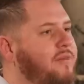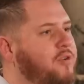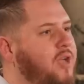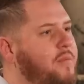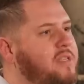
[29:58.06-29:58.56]

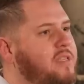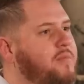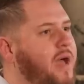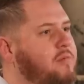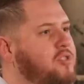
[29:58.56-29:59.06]
After coming to the
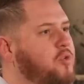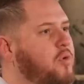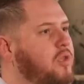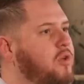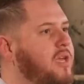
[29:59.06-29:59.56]
Bible
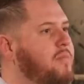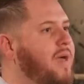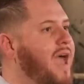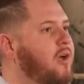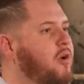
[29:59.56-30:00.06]
school and looking
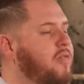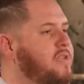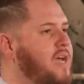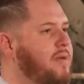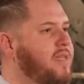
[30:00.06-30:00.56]
back on the